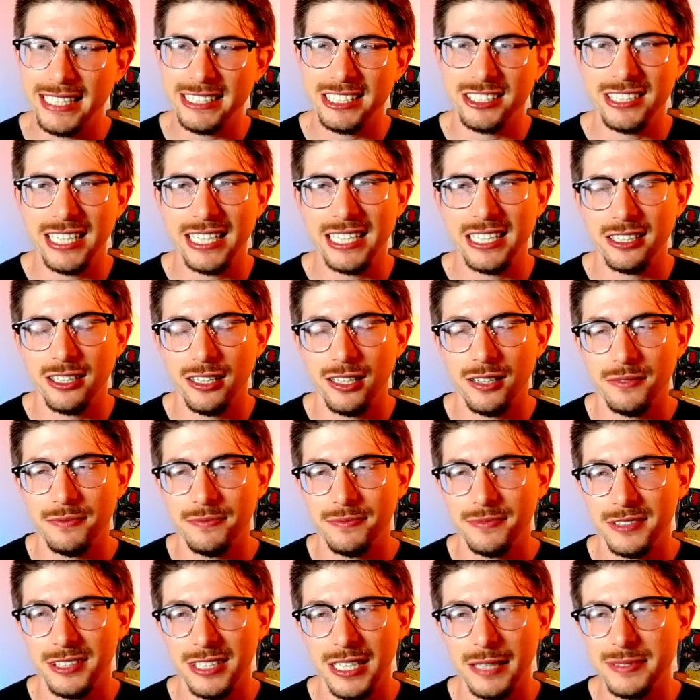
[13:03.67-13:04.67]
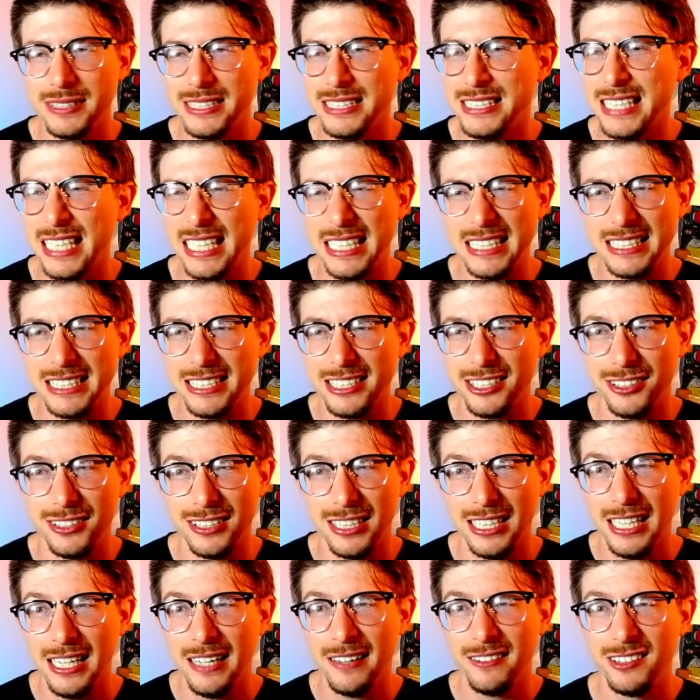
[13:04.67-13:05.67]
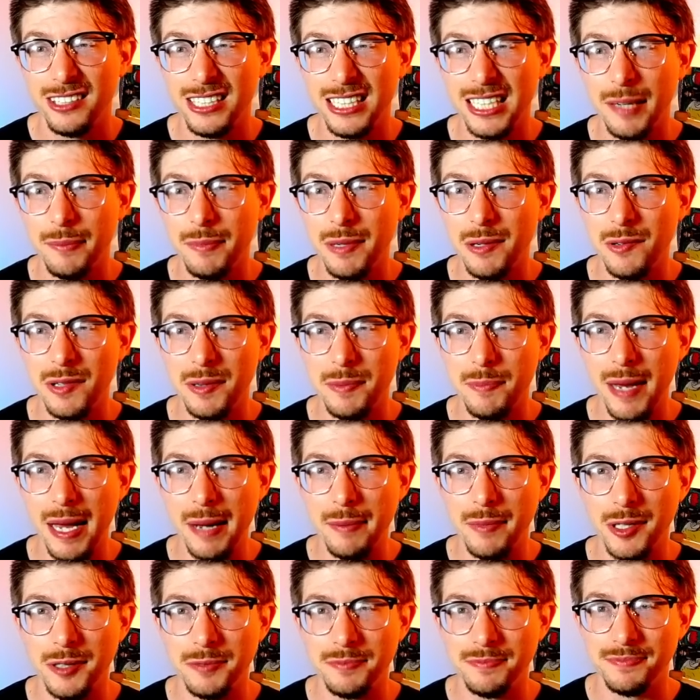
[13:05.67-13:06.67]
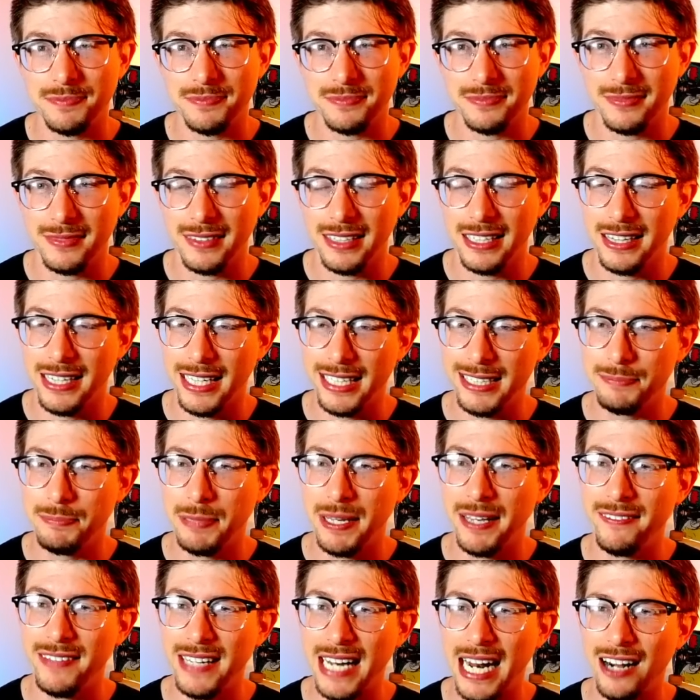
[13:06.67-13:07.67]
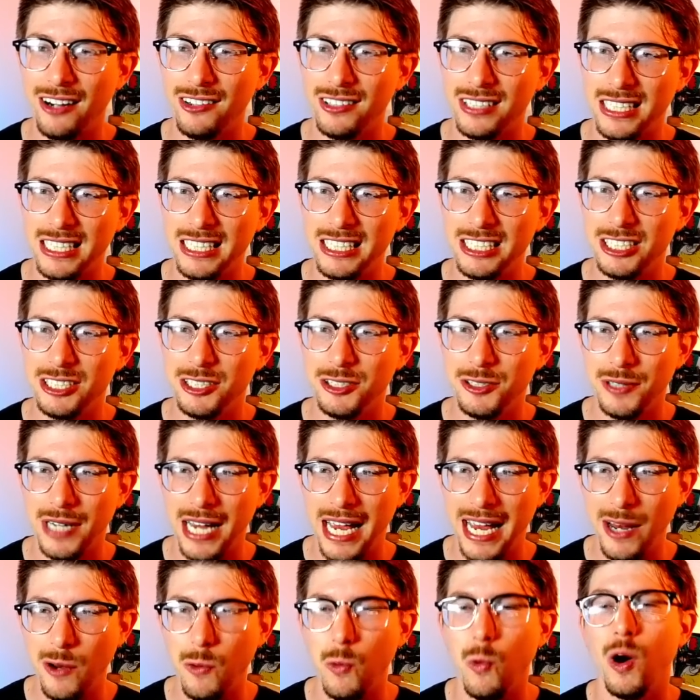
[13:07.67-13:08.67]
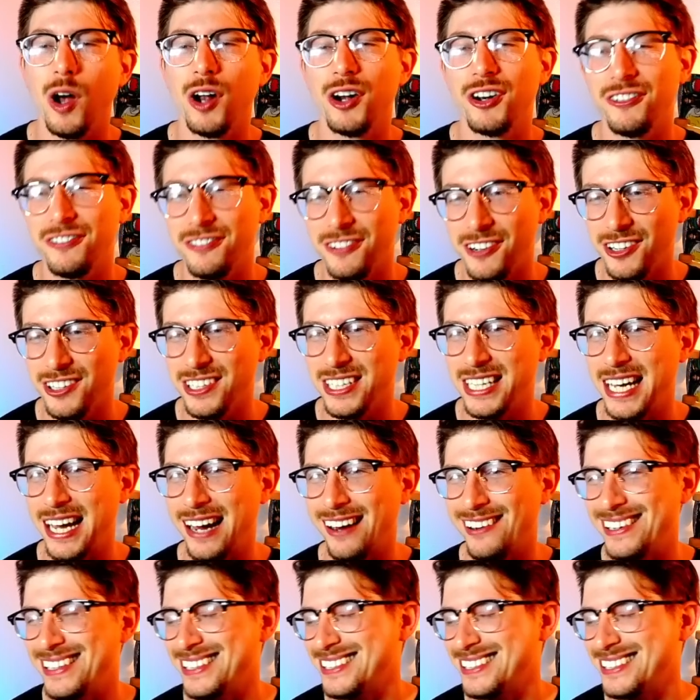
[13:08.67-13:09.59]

Dragon Claw. Grabs the second shield. I'm going to come in with Mamo. They pivot out into a Waterfall Gary.